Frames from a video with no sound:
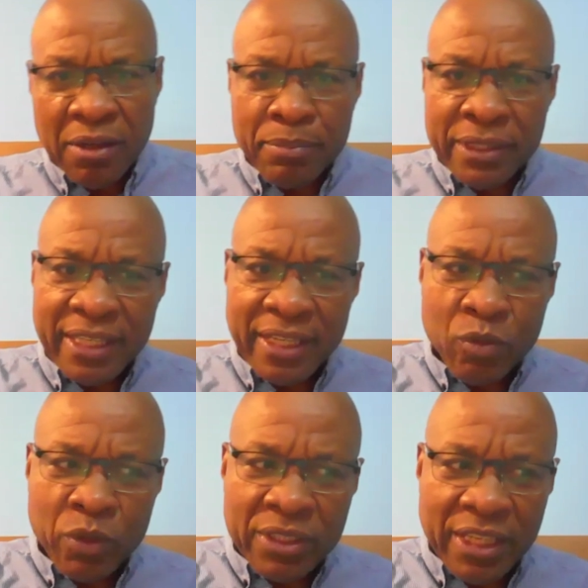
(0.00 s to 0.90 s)
but
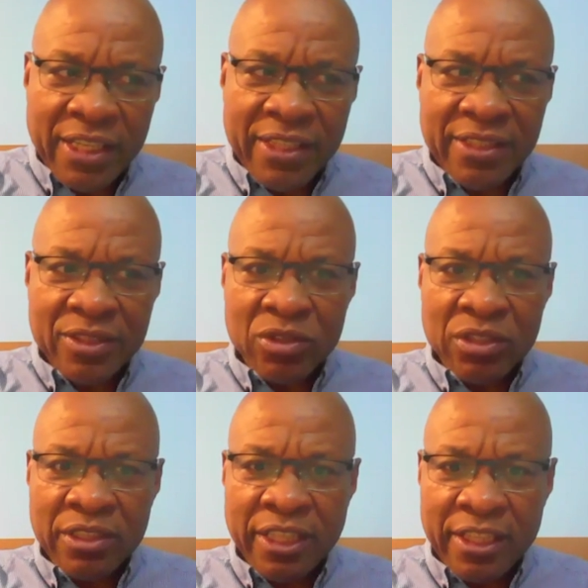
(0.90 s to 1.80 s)
within
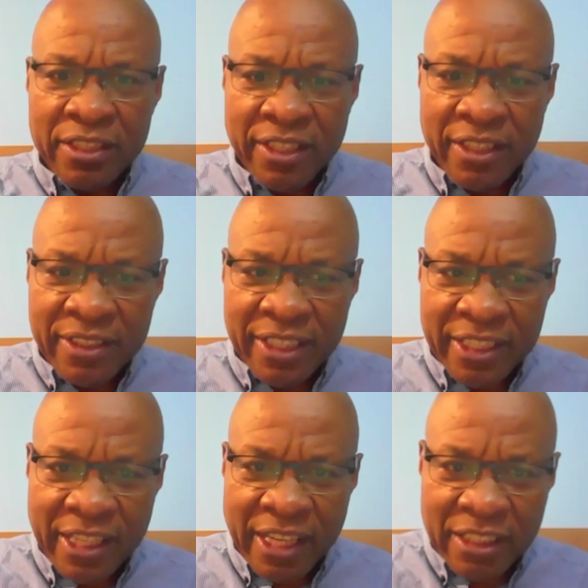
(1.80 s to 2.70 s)
they could they
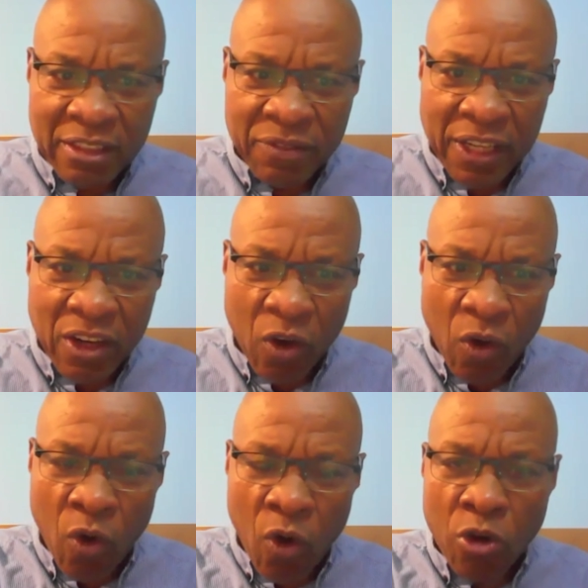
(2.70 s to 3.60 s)
could identify
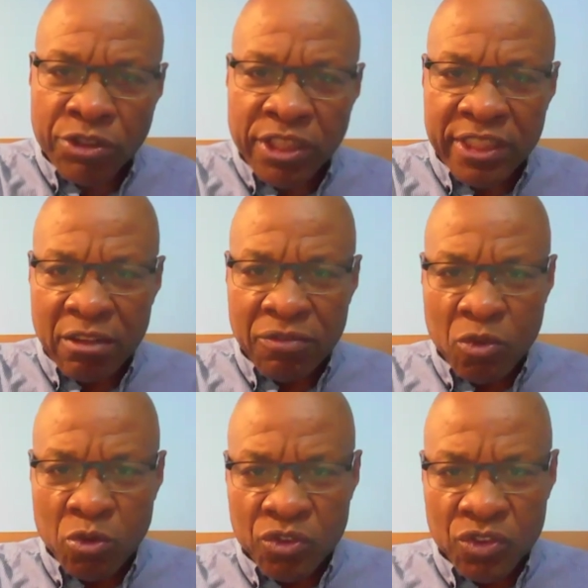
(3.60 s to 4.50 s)
all the cell
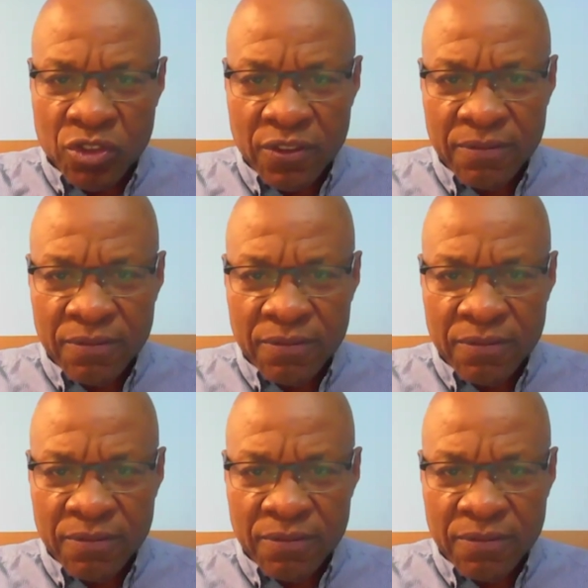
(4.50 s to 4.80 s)
phones